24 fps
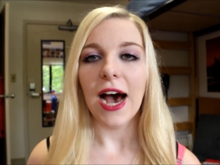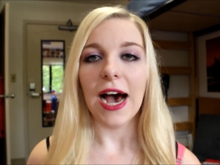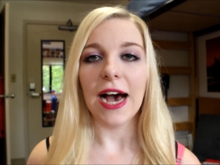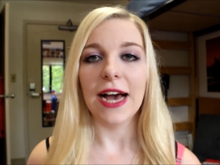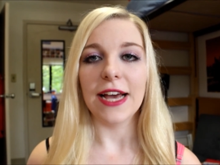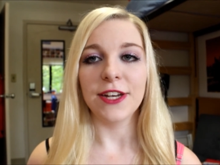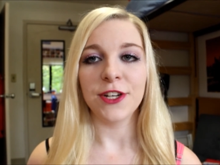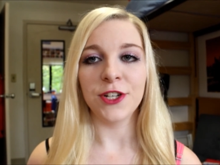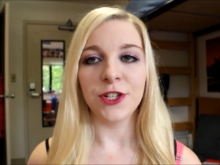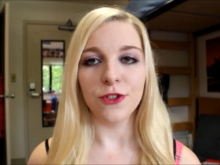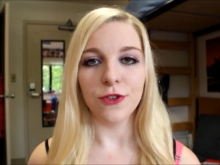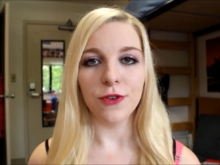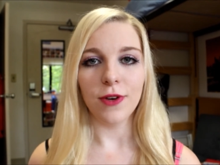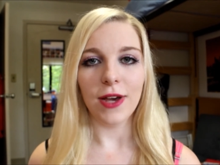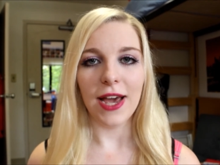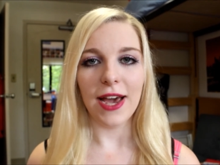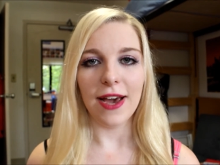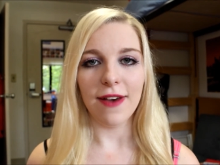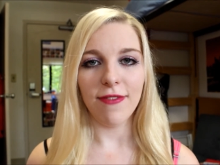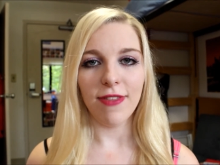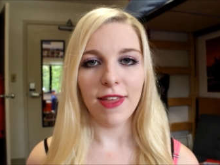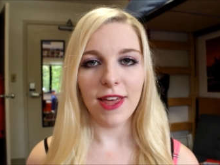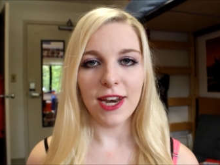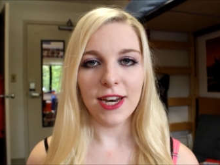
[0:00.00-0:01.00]
I do
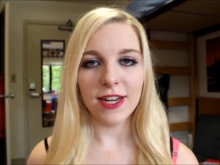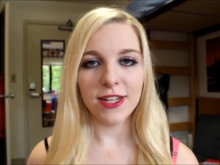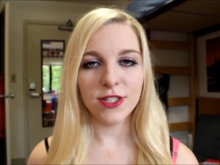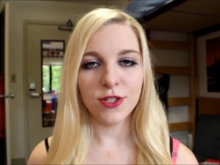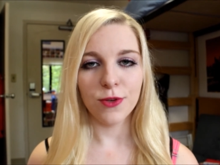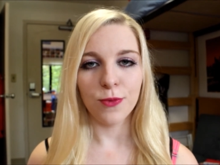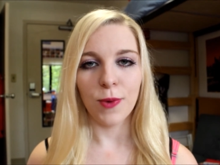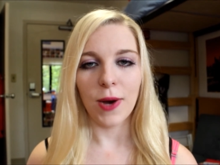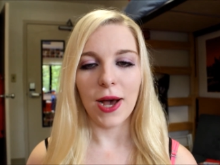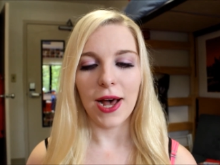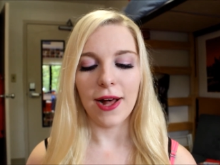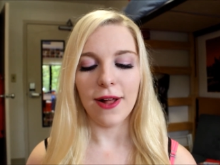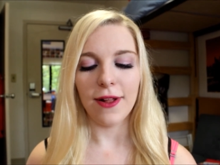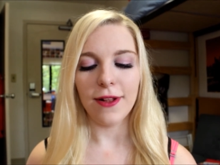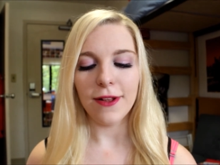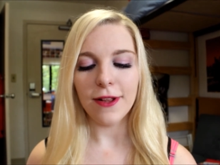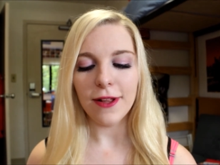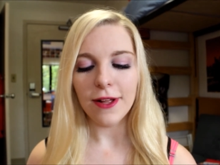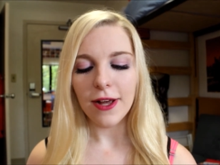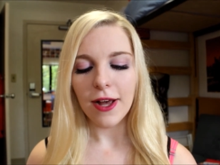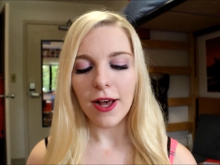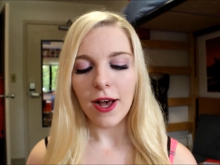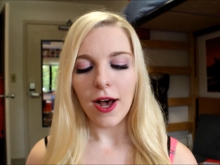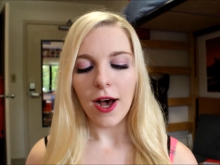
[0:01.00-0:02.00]
have that as
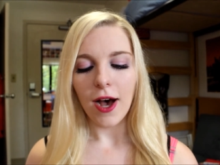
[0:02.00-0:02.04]
well.